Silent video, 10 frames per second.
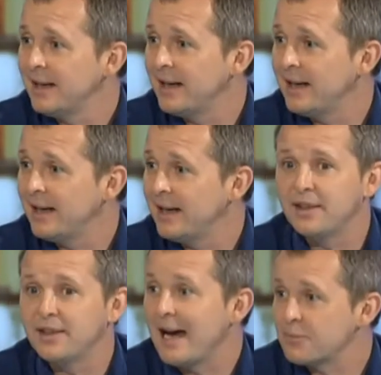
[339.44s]
uh,
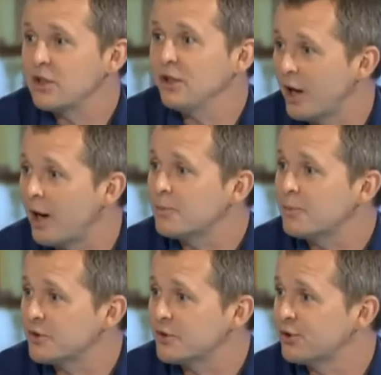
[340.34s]
when the absolute
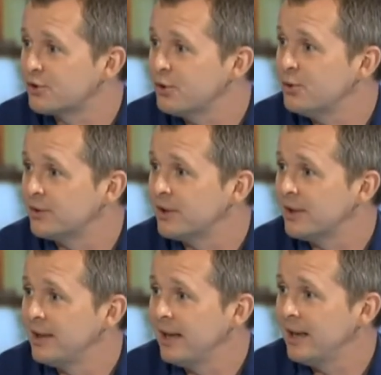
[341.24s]
opposite was the truth.
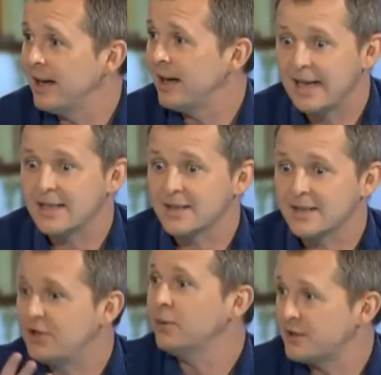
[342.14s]
And he
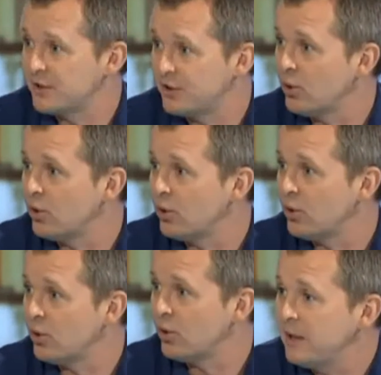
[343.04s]
asked me to go into the Dáil
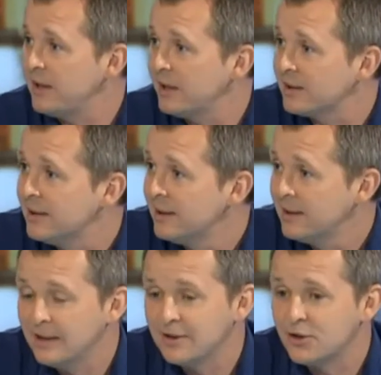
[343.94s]
because I was speaking
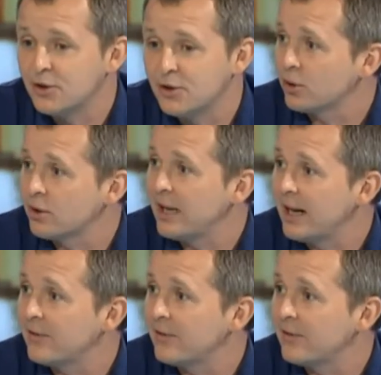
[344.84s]
in the Dáil shortly